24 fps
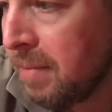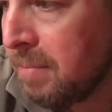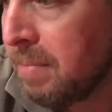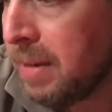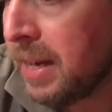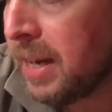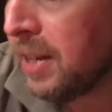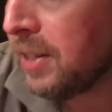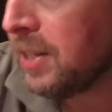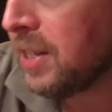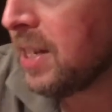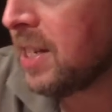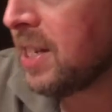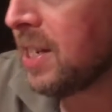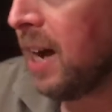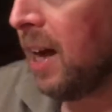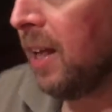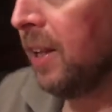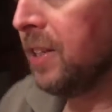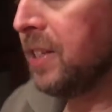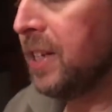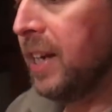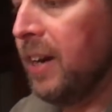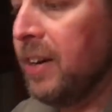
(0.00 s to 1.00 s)
because it's
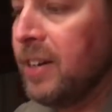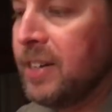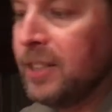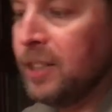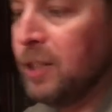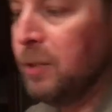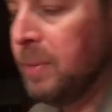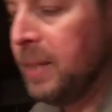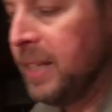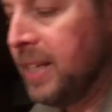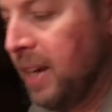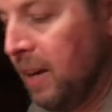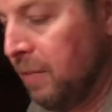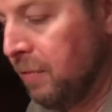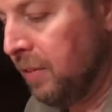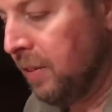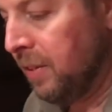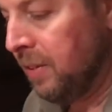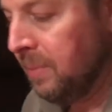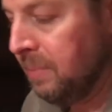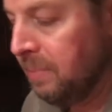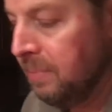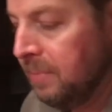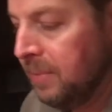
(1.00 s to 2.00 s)
solitaire and it's a little bit tougher.
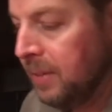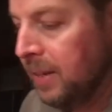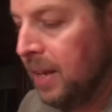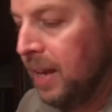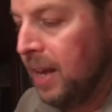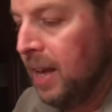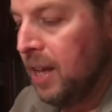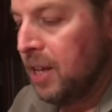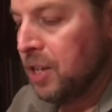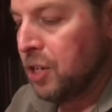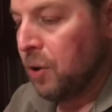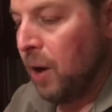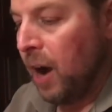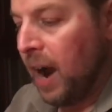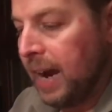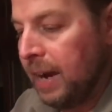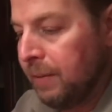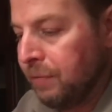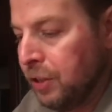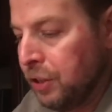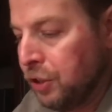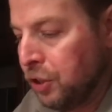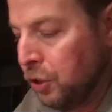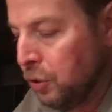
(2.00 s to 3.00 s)
So I
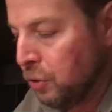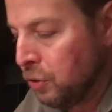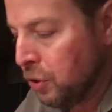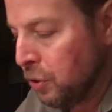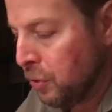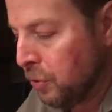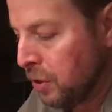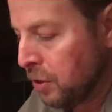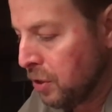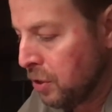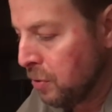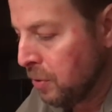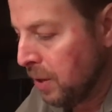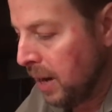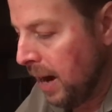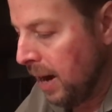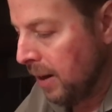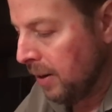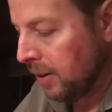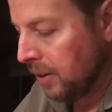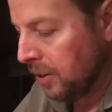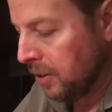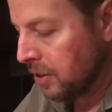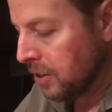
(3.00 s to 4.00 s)
have to choose who the 2
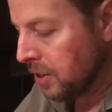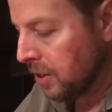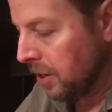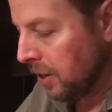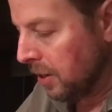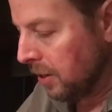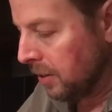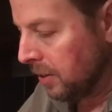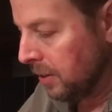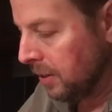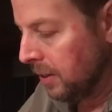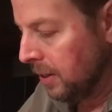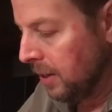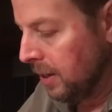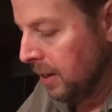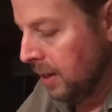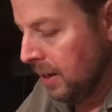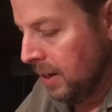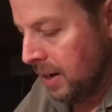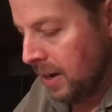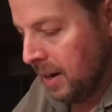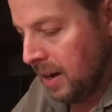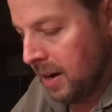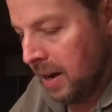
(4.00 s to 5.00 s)
characters are.
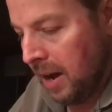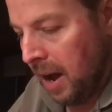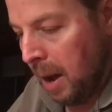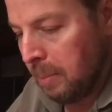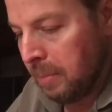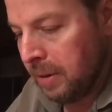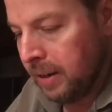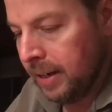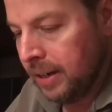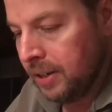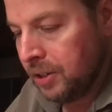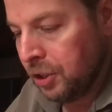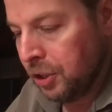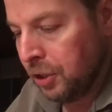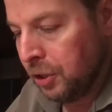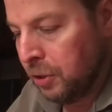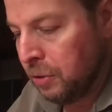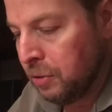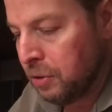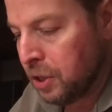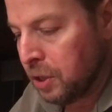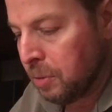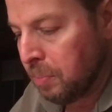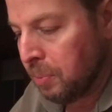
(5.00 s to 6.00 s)
I'm going to
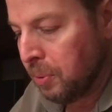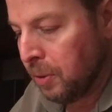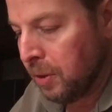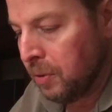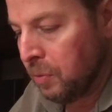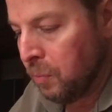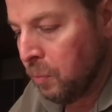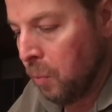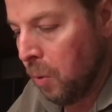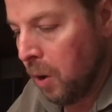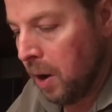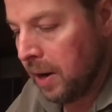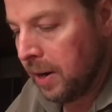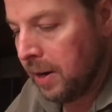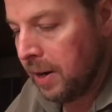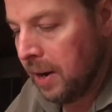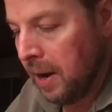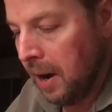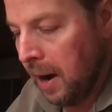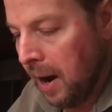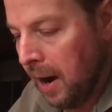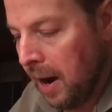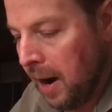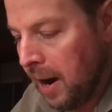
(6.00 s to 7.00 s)
choose to put
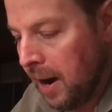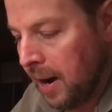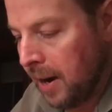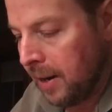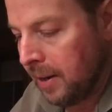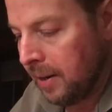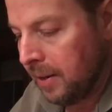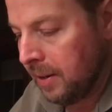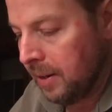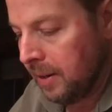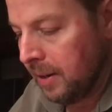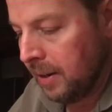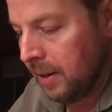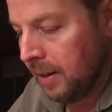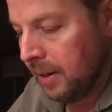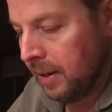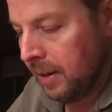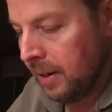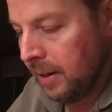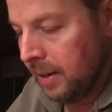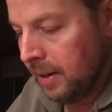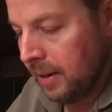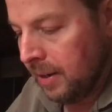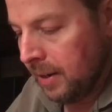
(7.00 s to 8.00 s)
one on
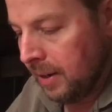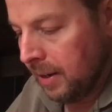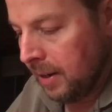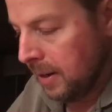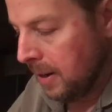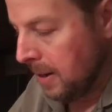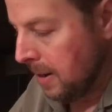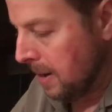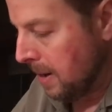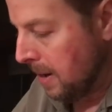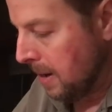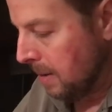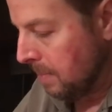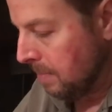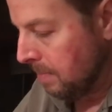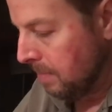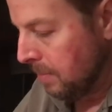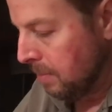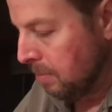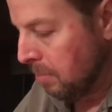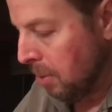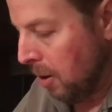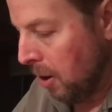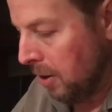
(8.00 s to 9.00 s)

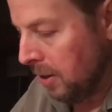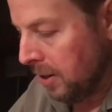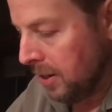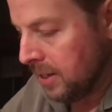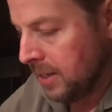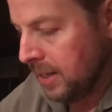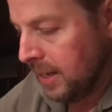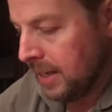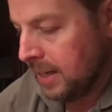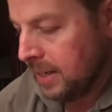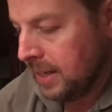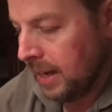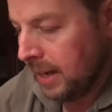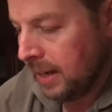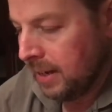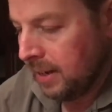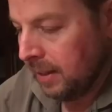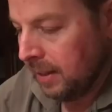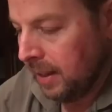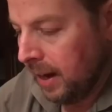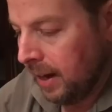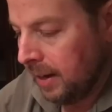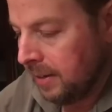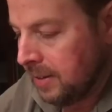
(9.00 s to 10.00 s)
Bart, because he can take a
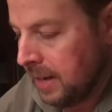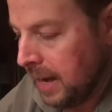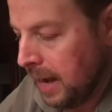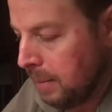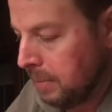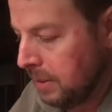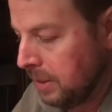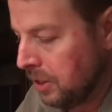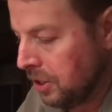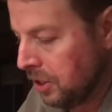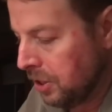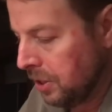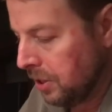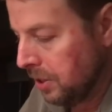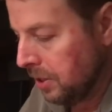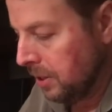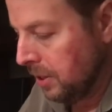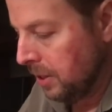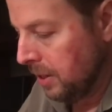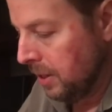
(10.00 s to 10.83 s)
lot of damage.